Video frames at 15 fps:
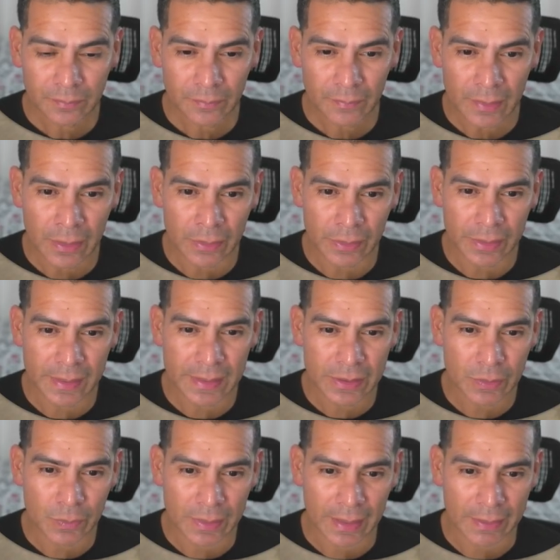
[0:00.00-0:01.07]
underneath,
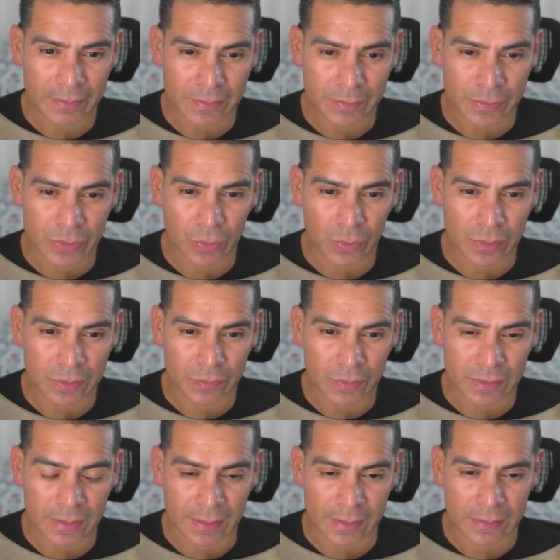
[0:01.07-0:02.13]
you want to have some storage for
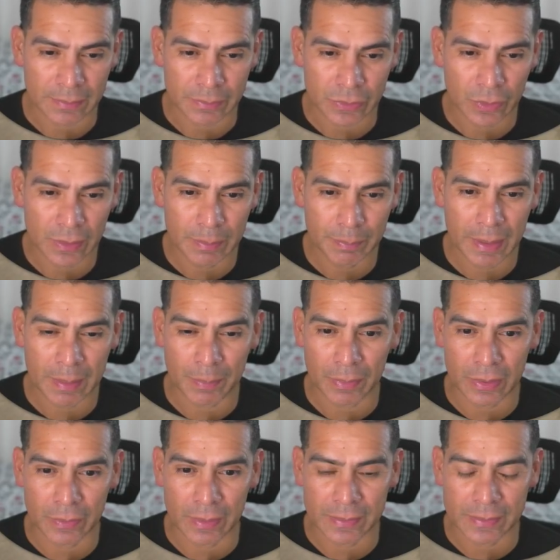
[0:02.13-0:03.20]
like some toilet paper.
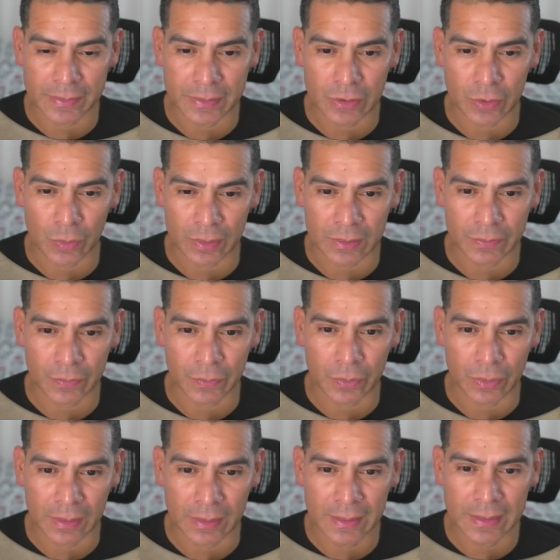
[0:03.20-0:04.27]
You want to have some storage for
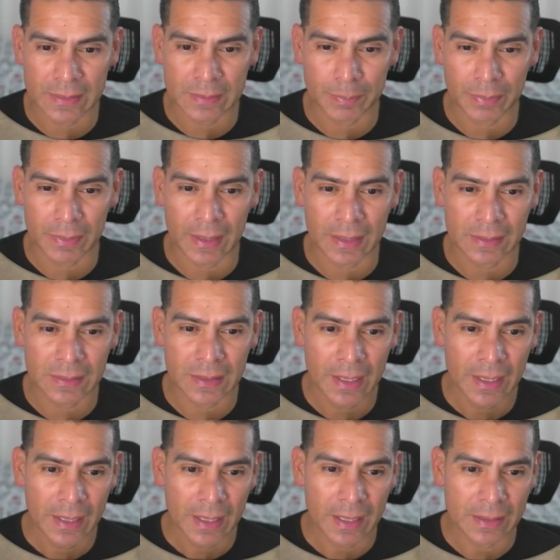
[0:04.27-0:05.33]
cleaning supplies,
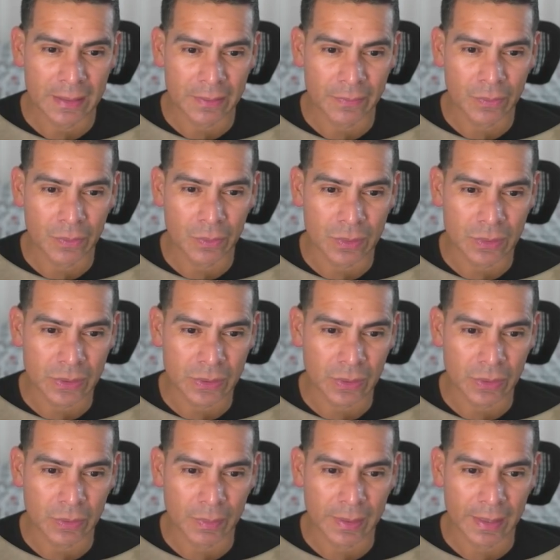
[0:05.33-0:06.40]
and then of course, you
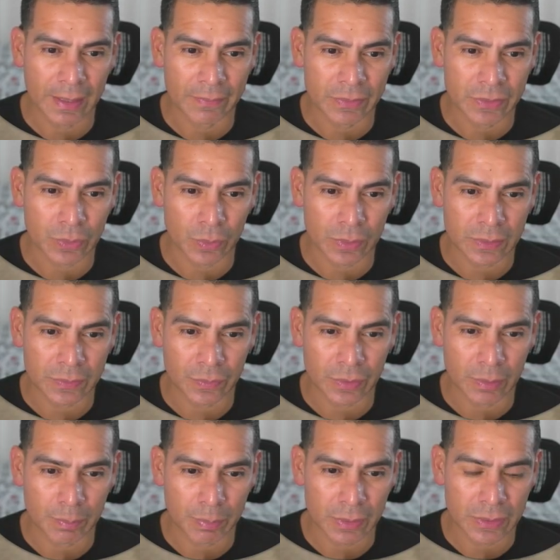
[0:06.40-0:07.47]
want to have storage for your
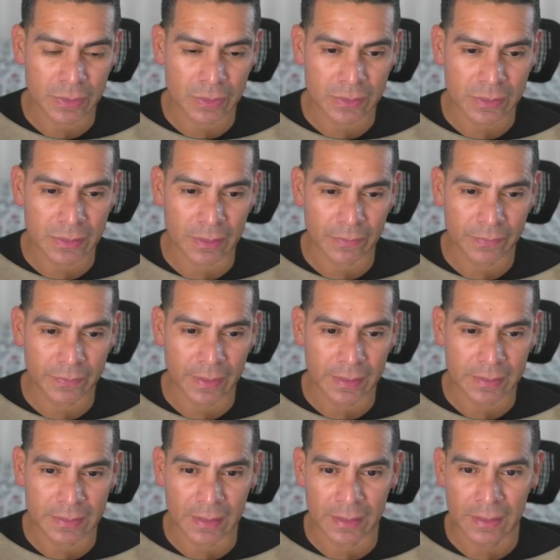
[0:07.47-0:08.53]
personal stuff
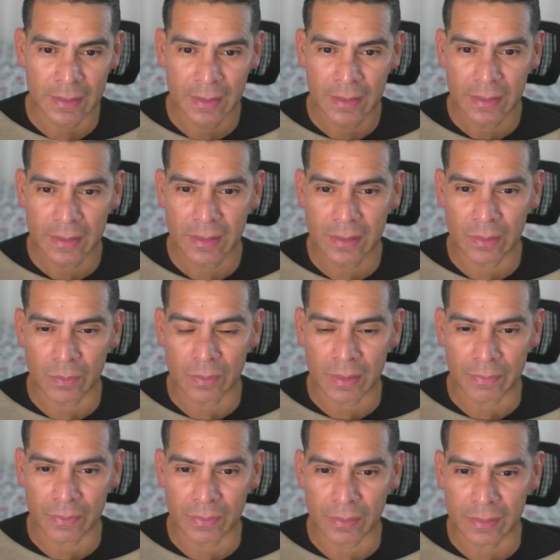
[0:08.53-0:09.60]
that
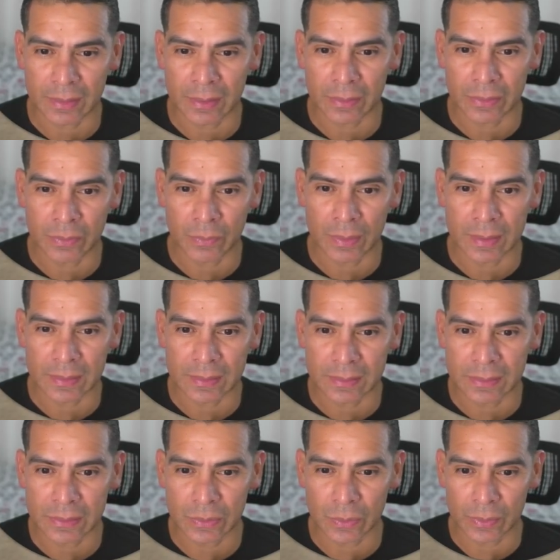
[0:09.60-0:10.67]
whatever you want to
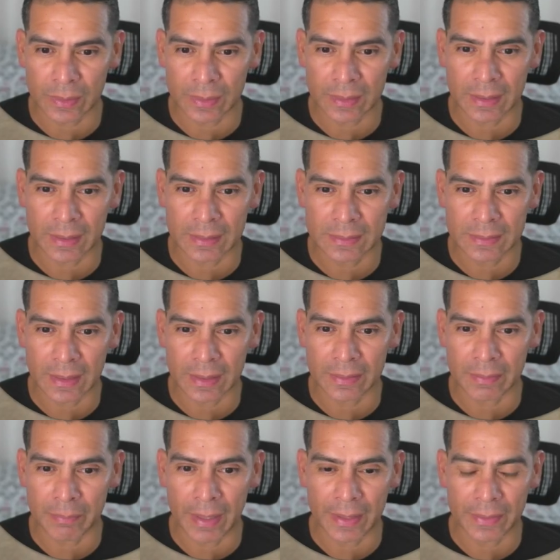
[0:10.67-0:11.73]
store inside of the
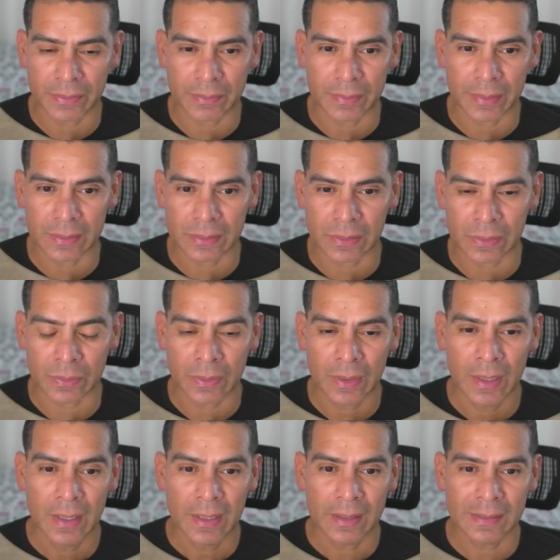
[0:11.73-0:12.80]
bathroom there. So
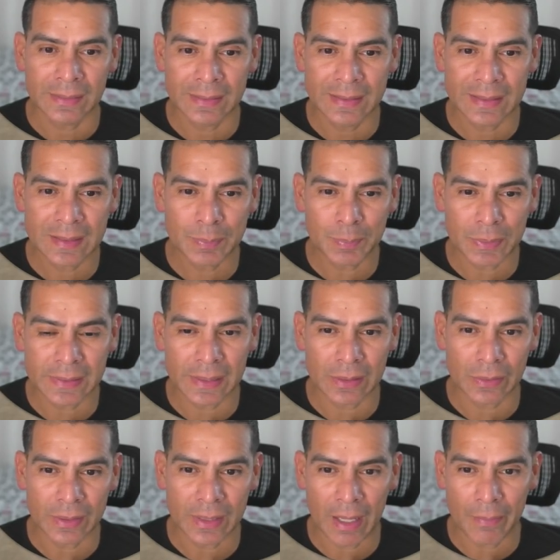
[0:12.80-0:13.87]
this particular
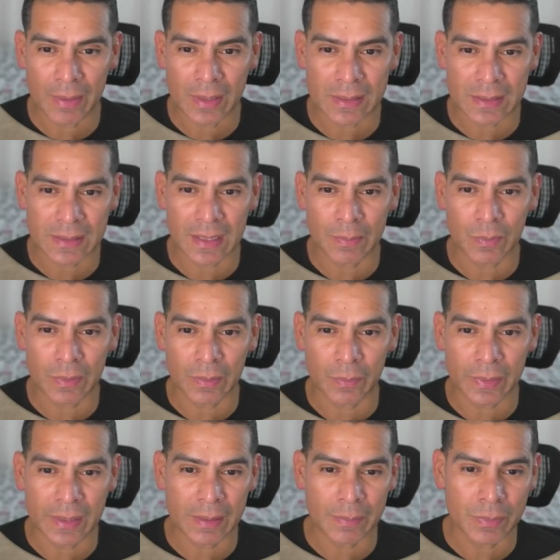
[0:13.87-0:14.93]
cabinet is the same one that we
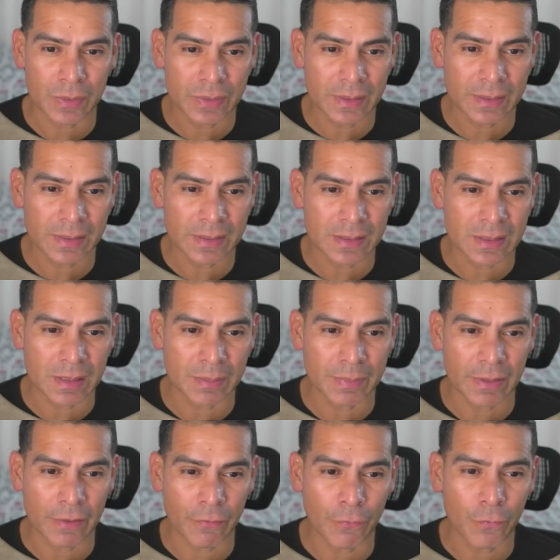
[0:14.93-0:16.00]
keep using. This is going to be
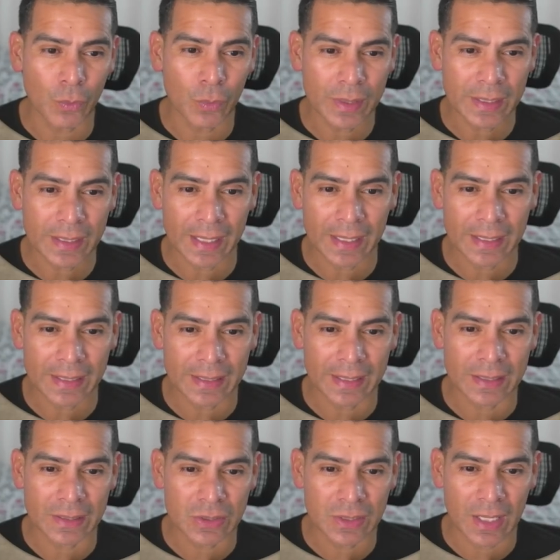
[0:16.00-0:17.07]
a
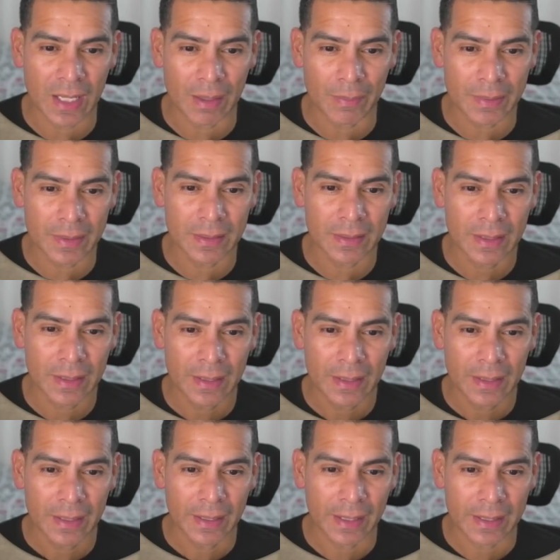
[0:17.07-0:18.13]
48-inch cabinet,
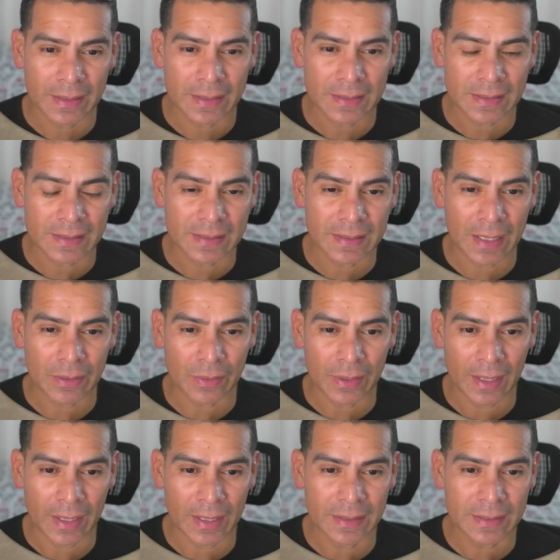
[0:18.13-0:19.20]
and it's a standard
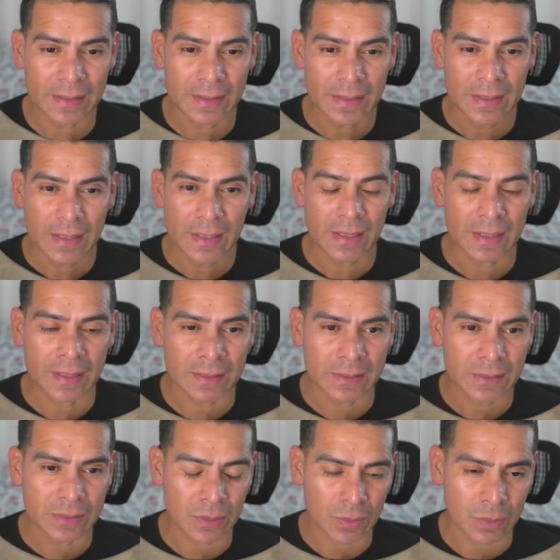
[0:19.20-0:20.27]
height, and
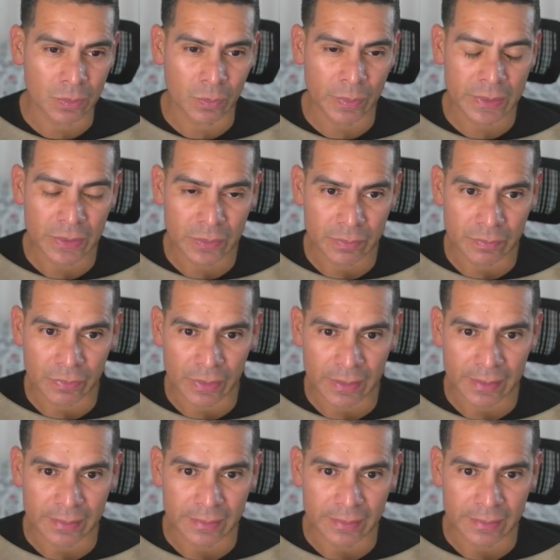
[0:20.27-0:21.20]
so we don't really